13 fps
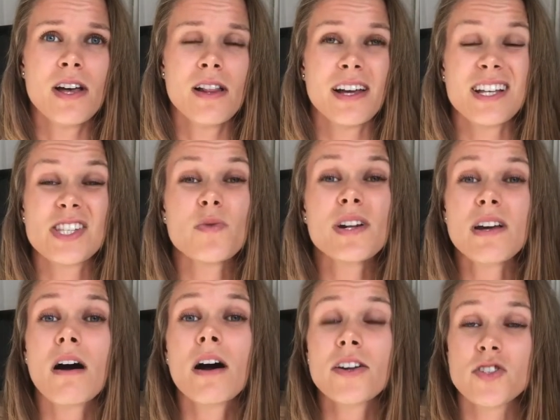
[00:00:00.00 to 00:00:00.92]
like, it's really
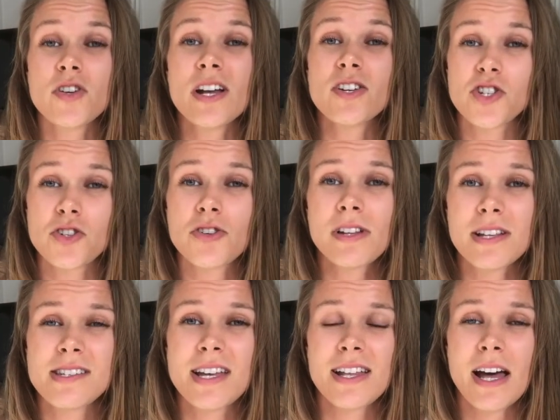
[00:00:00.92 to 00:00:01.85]
hard to ensure,
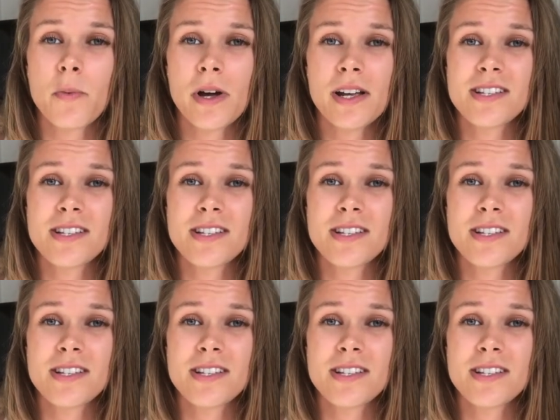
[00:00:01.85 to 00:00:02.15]
let's say that way,